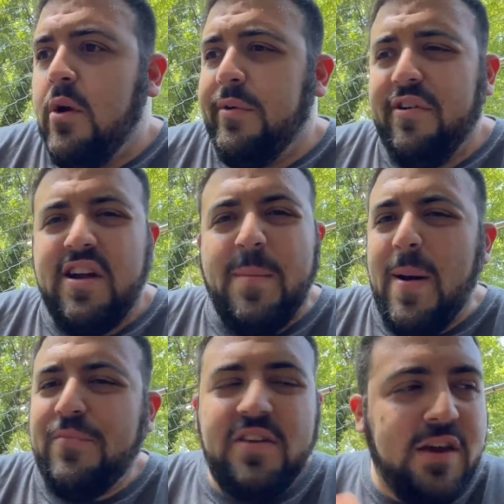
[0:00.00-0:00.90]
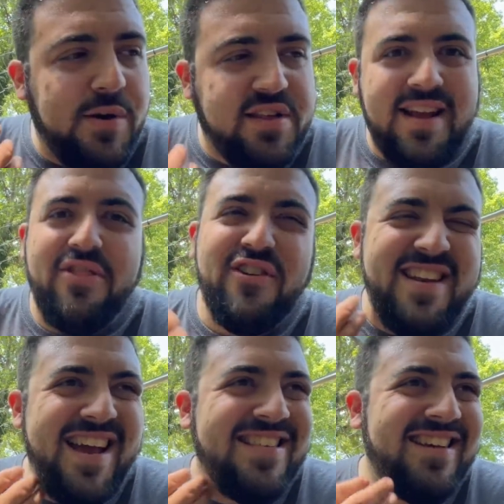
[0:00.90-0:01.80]
where they'll come up to you, extend their
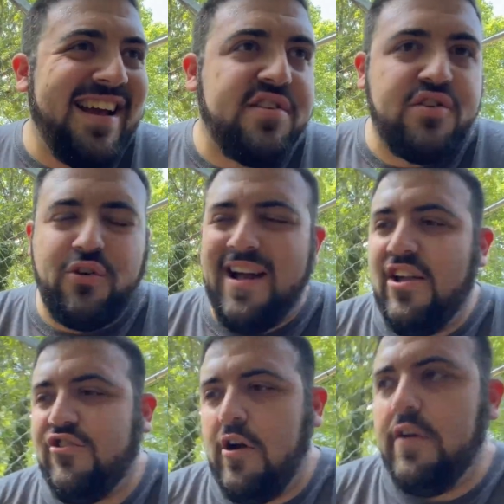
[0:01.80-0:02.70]
necks to get scratched, all